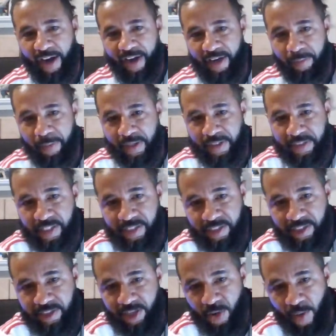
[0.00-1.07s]
right here. But
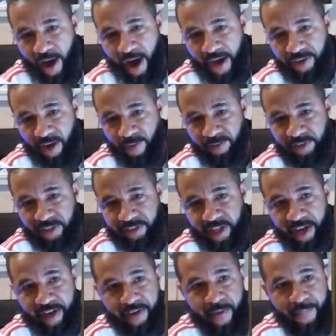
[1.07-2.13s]
this is the wine of the
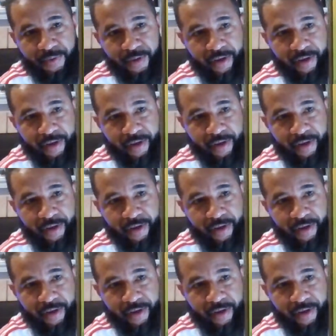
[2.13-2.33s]
day.